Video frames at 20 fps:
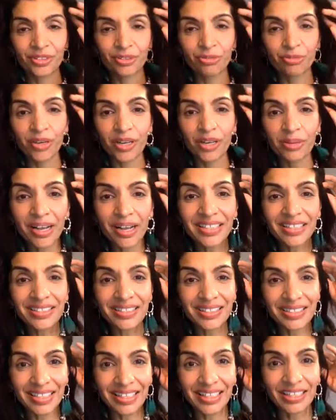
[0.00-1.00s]
What am I
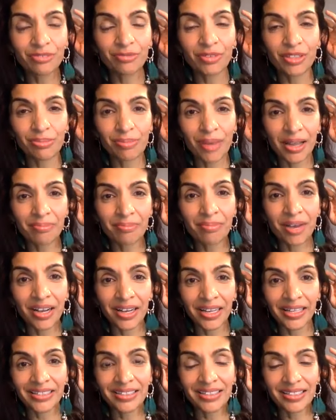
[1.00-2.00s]
seeing with my
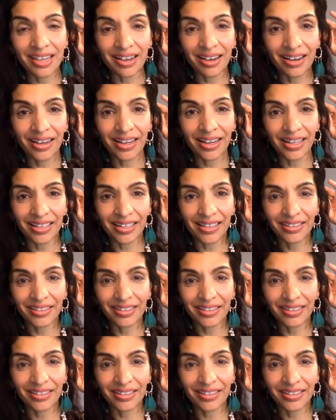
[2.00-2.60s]
mind's eye?